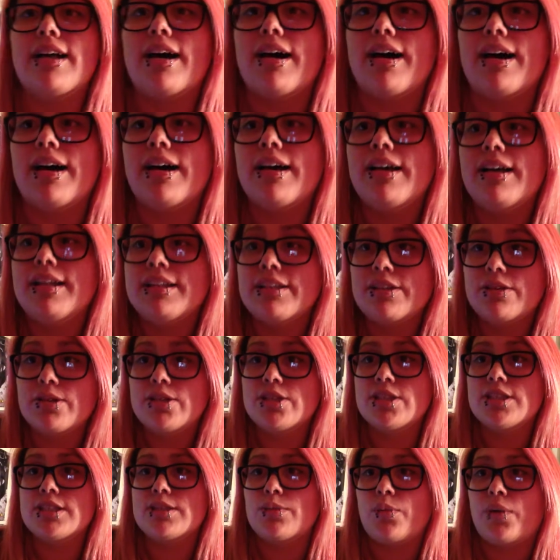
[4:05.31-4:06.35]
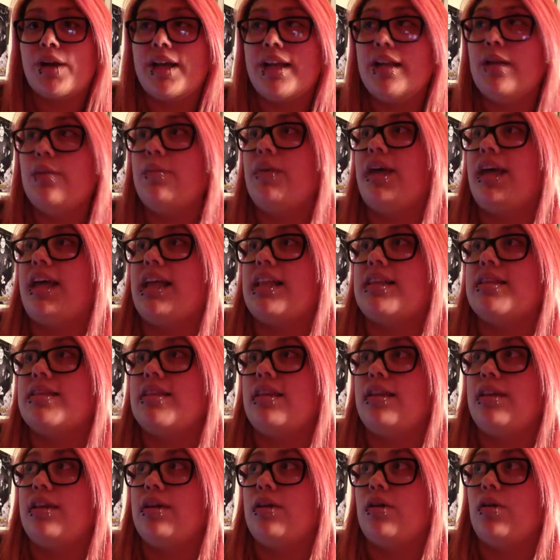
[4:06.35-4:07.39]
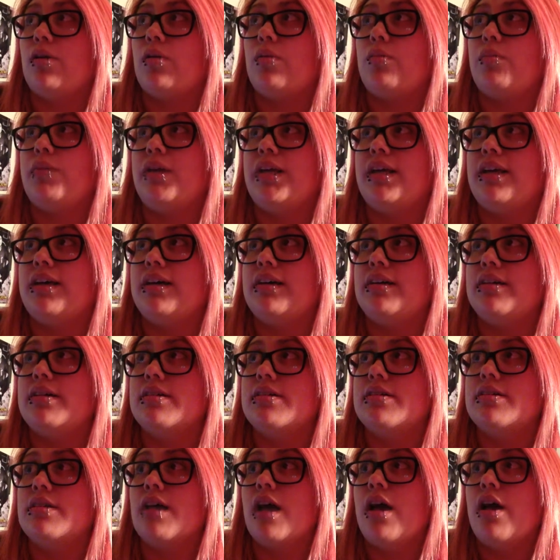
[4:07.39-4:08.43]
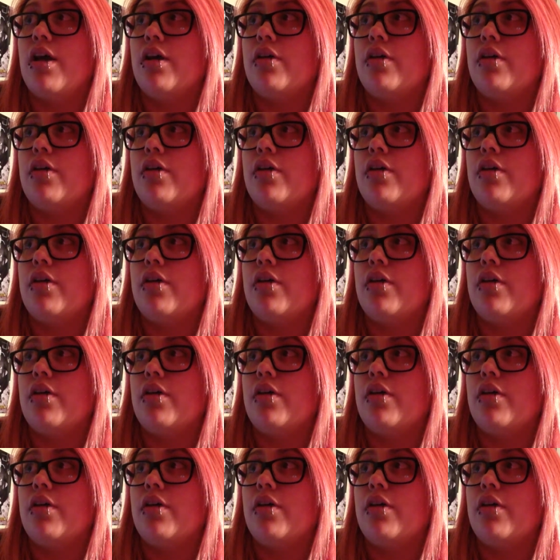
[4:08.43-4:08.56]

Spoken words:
not. There's just random ants in here because